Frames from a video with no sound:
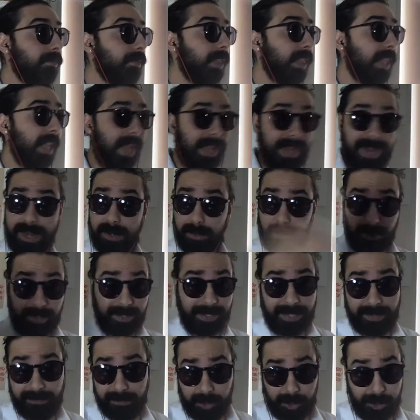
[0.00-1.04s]
and I don't really
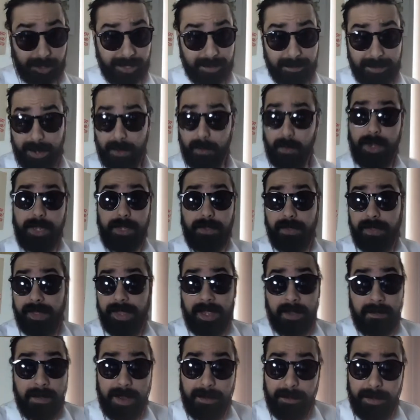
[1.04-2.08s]
give a shit about what you think
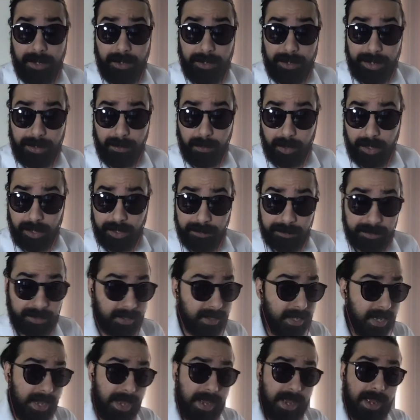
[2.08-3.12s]
about Marianne Williamson.
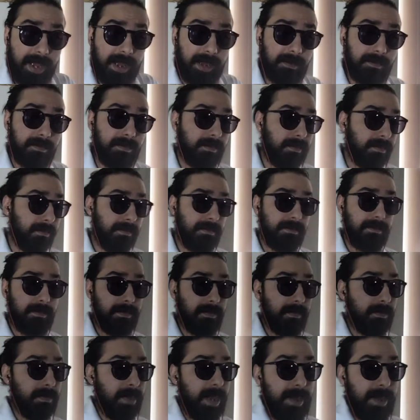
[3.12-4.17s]
I, um, my